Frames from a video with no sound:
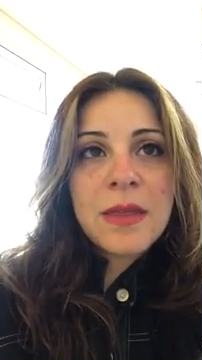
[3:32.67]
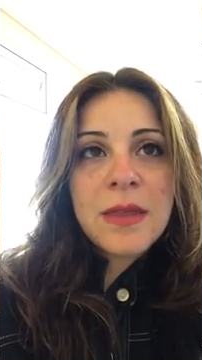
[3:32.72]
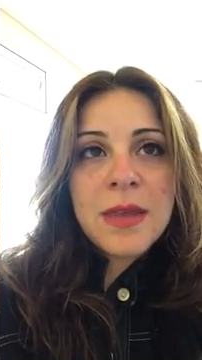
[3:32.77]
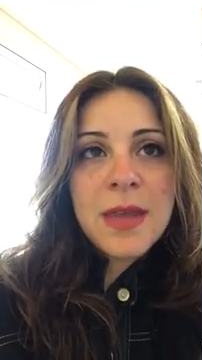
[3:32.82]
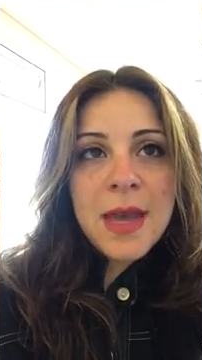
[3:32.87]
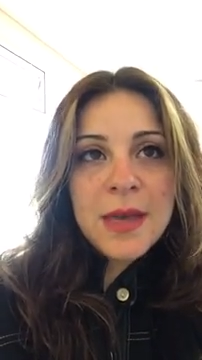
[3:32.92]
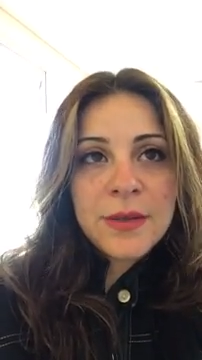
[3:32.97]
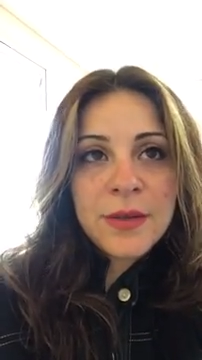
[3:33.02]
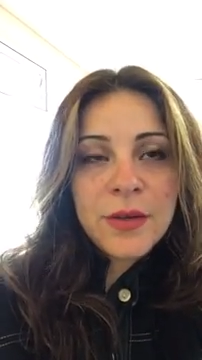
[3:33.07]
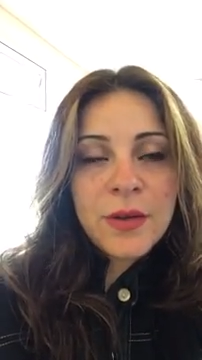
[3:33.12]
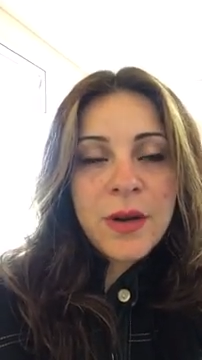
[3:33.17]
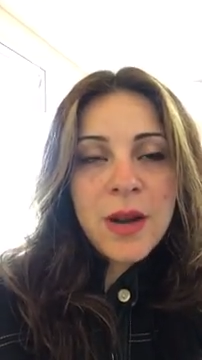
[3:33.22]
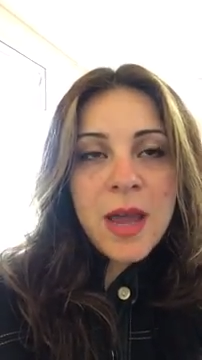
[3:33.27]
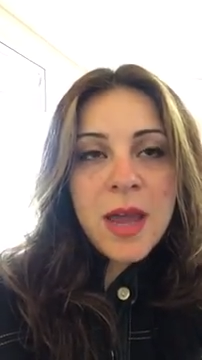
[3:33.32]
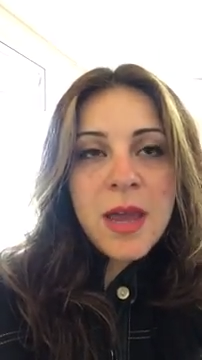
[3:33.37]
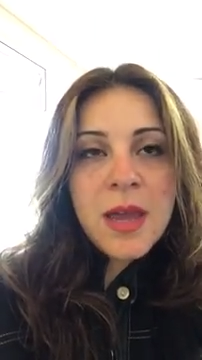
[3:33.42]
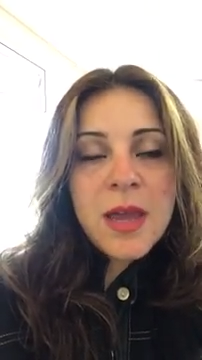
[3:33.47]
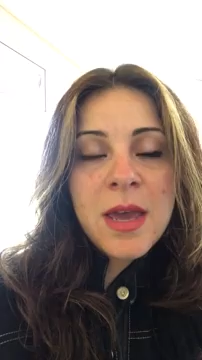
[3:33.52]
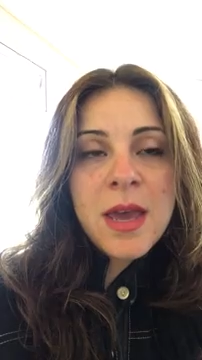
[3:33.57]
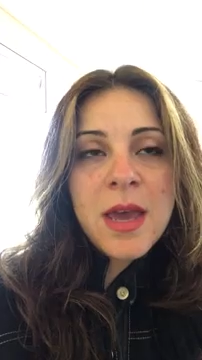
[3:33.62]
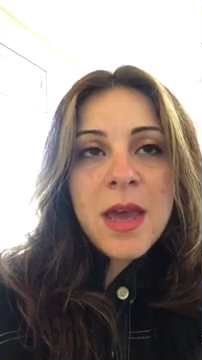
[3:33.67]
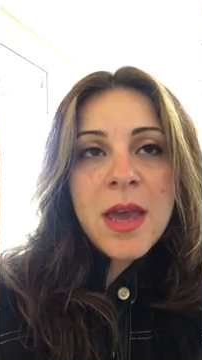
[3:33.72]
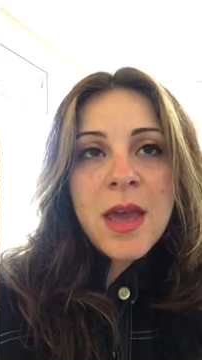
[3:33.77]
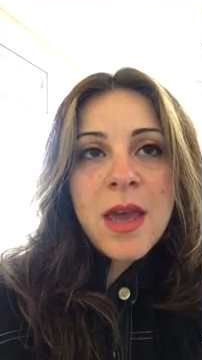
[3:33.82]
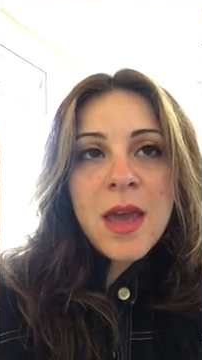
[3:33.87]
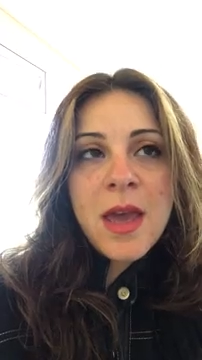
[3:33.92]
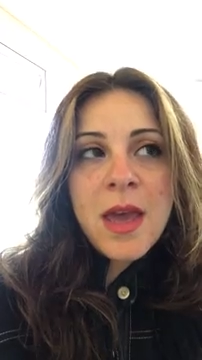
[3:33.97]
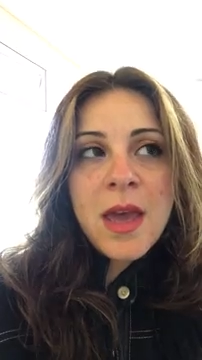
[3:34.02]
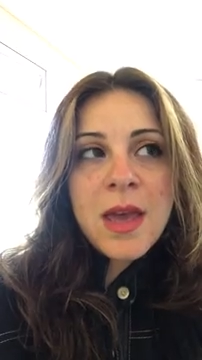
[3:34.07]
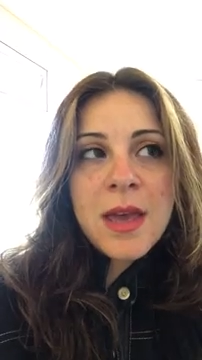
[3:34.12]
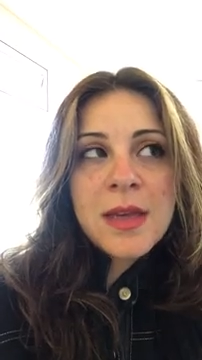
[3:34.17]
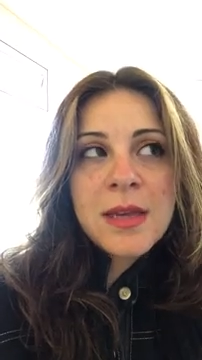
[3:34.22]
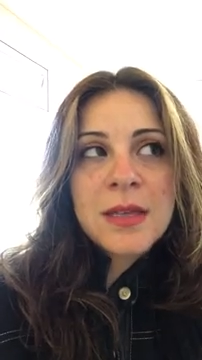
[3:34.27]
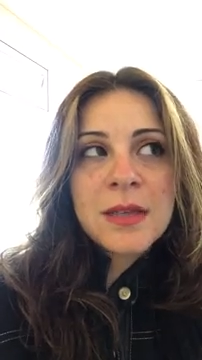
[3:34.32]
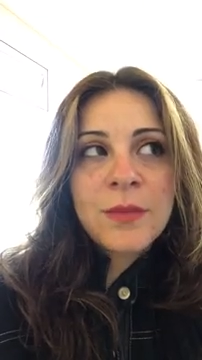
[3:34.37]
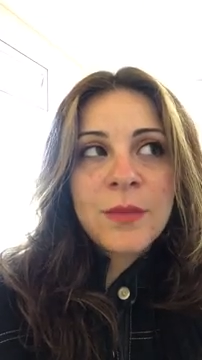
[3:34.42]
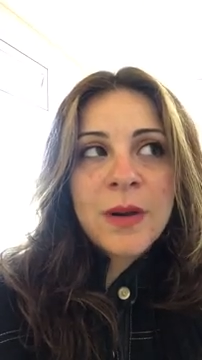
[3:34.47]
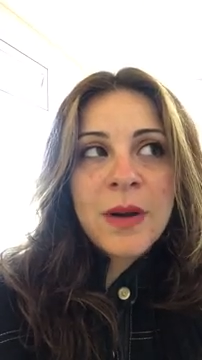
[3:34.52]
yesterday is